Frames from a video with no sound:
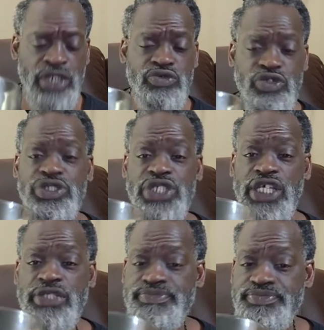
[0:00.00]
We'll
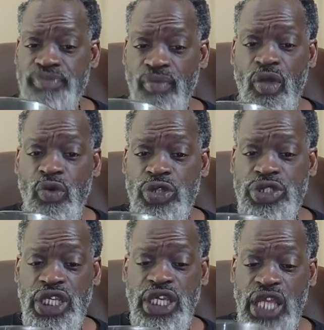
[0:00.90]
see. We'll
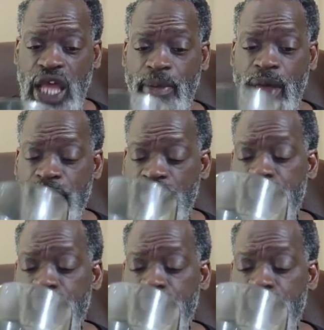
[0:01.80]
see. I might be able to